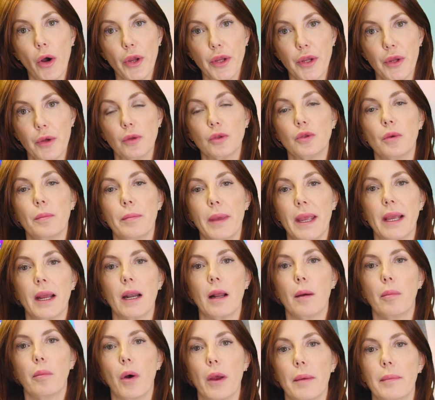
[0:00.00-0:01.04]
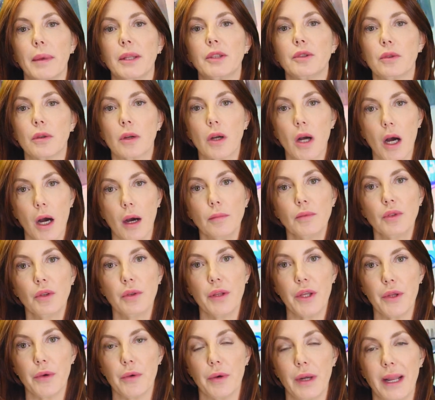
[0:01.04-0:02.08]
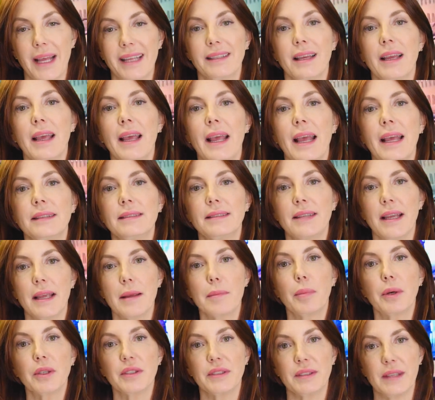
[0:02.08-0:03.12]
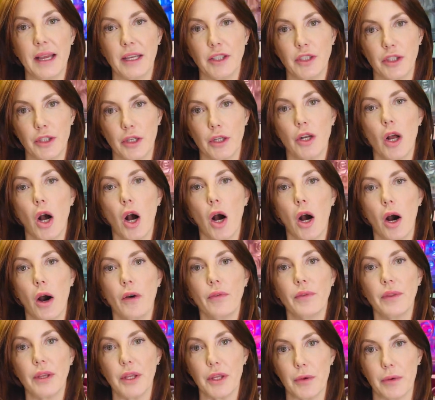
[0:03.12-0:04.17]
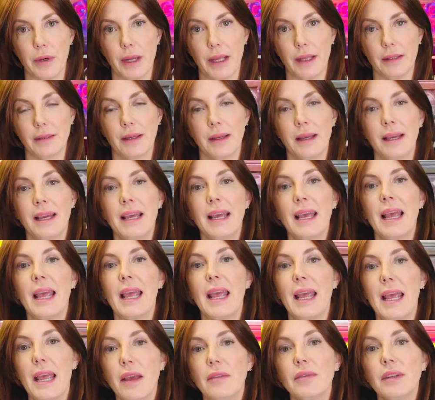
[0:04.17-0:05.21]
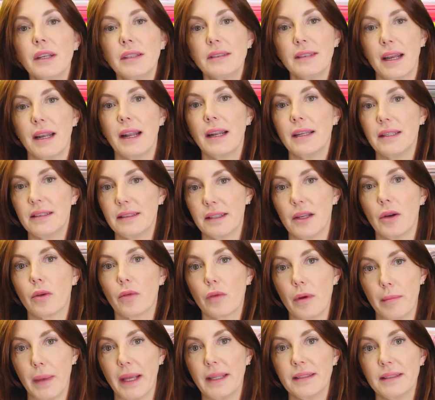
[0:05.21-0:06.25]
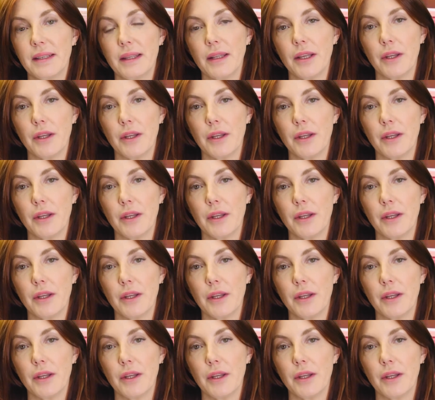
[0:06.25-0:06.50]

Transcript: you to make an appointment to come to the unit and take possession of the unit. If the tenant still remains in the